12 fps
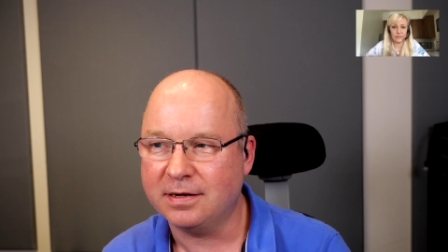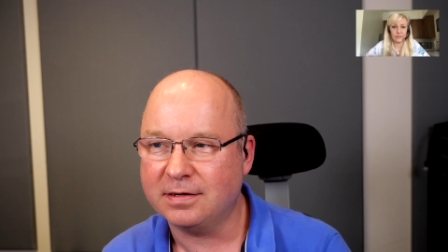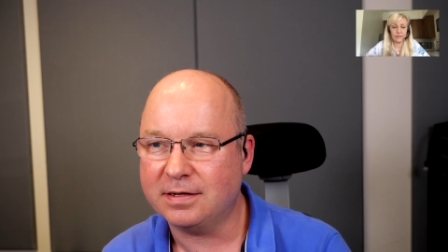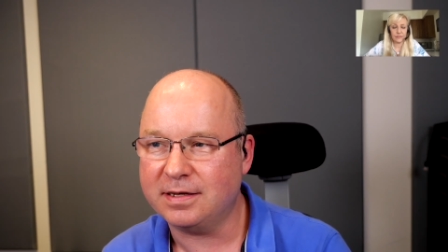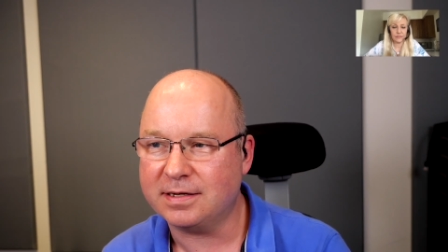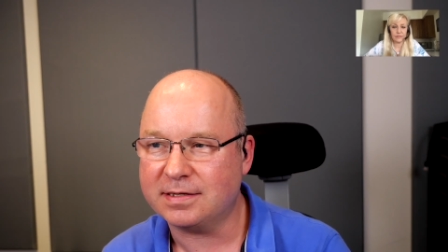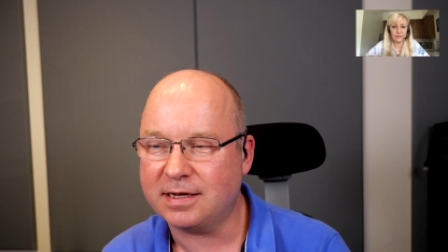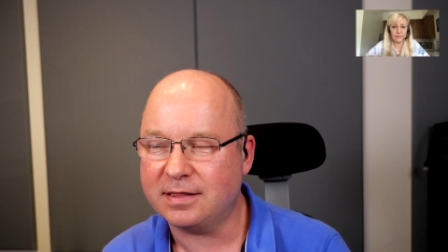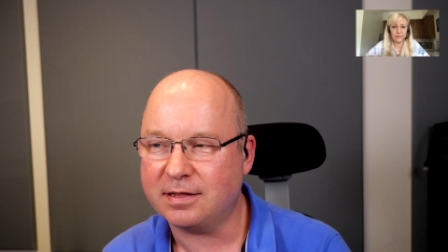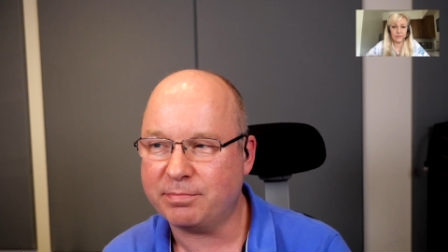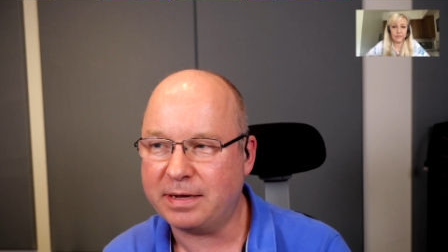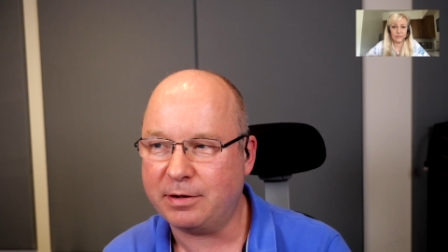to the
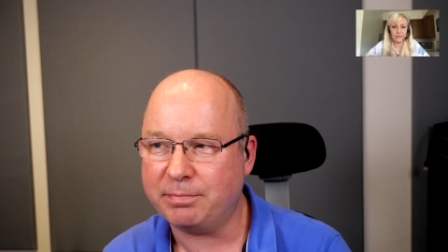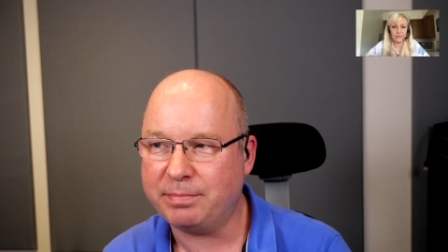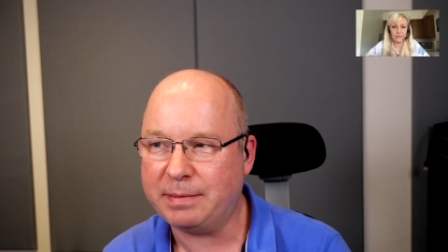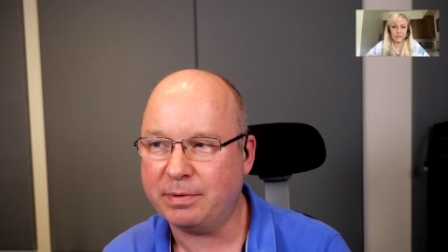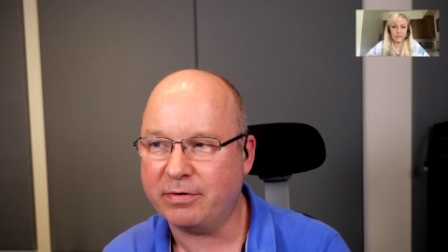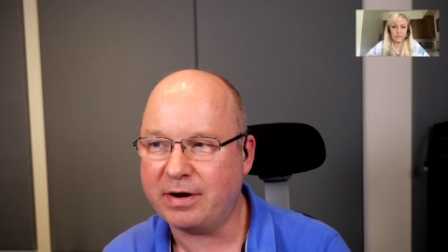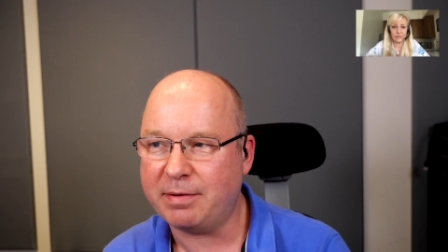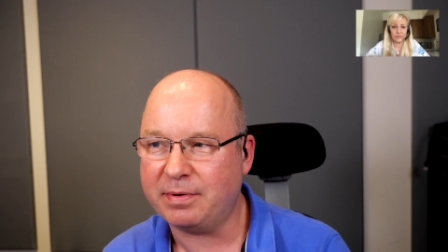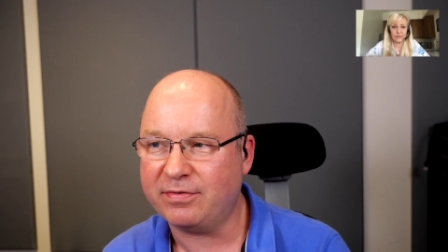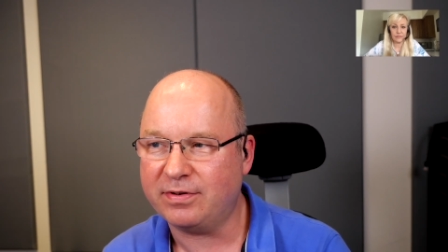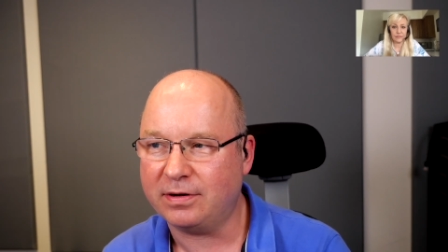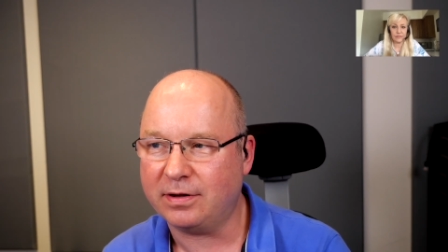extent that pe people around
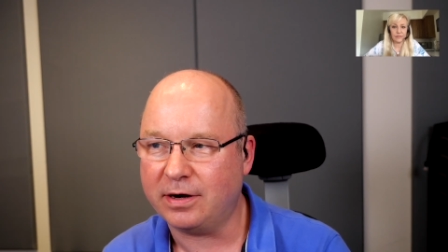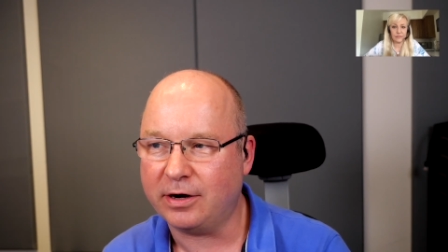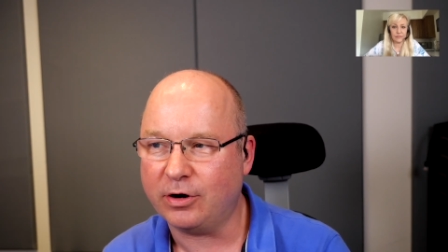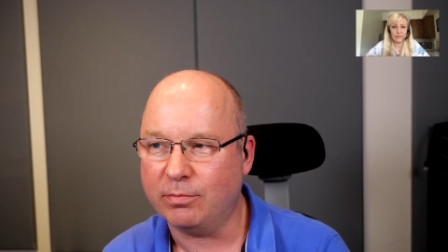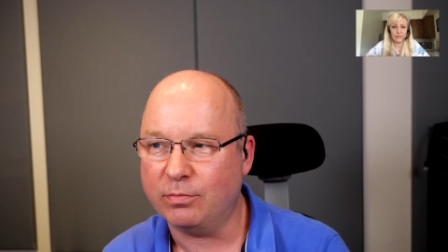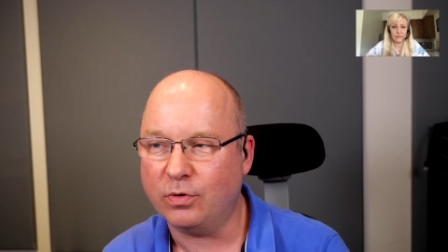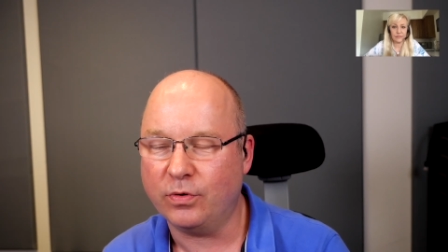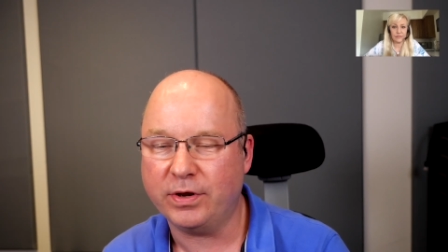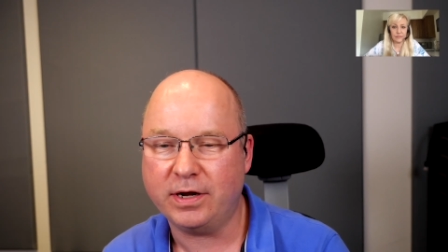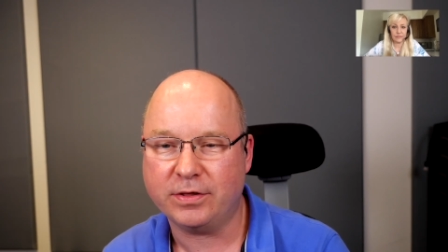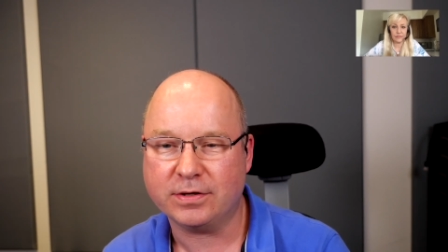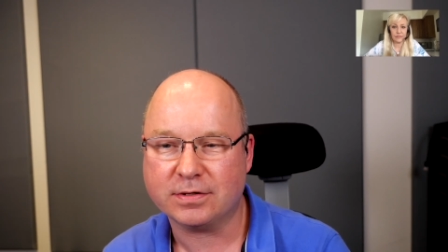me felt that I got more than
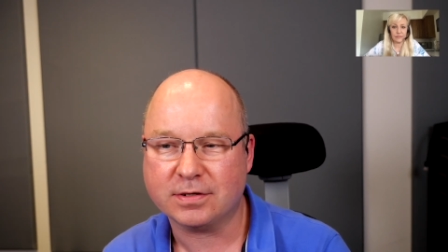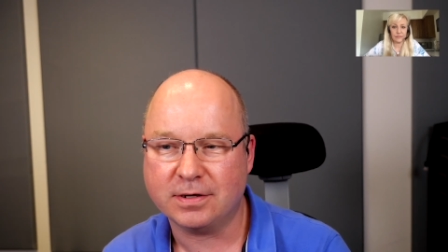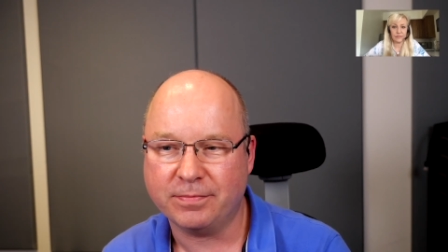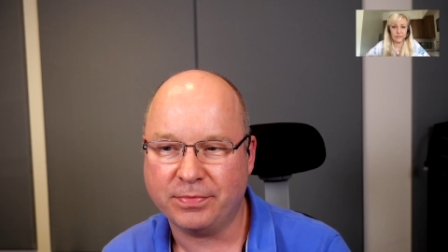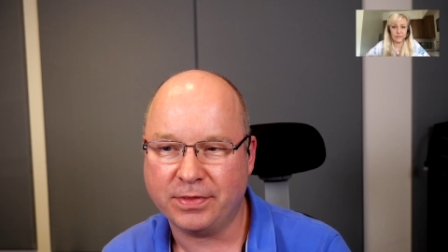others,